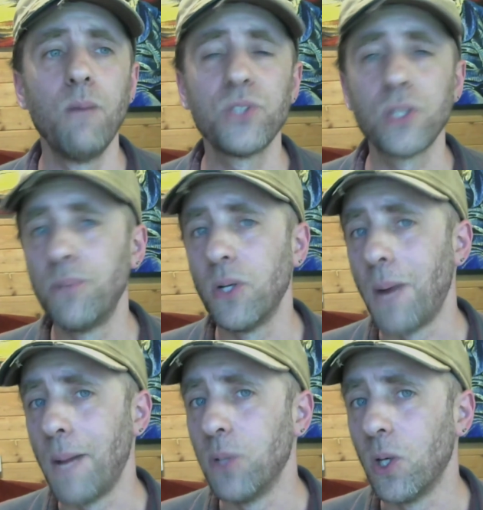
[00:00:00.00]
which I'll put on
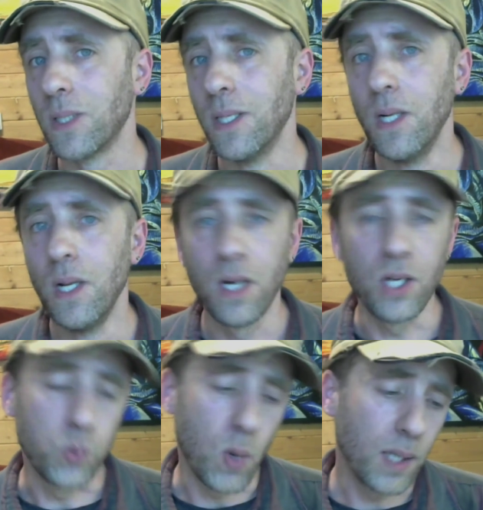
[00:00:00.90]
my blog
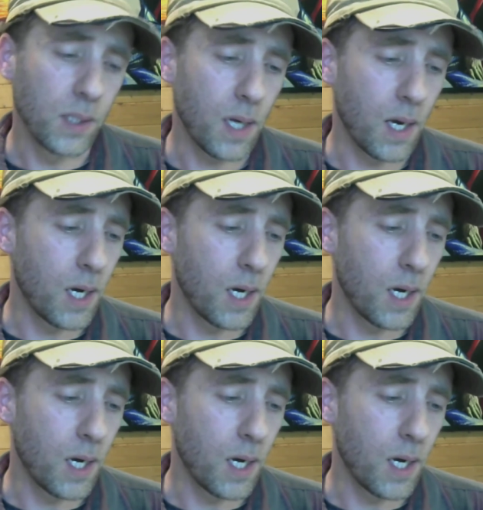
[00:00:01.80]
as well.